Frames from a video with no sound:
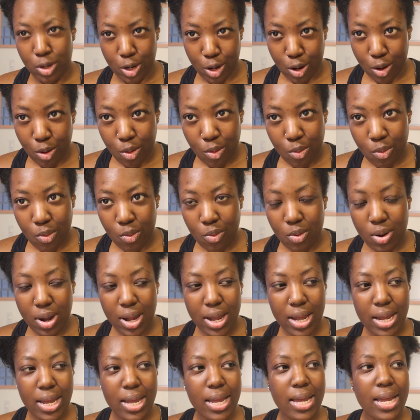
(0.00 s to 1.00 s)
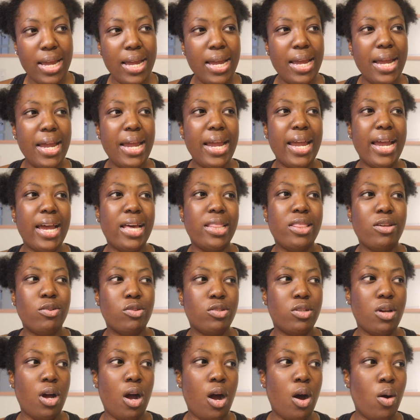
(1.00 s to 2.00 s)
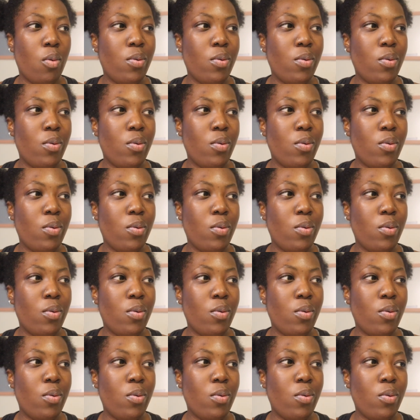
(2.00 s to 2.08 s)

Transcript: know, and there's just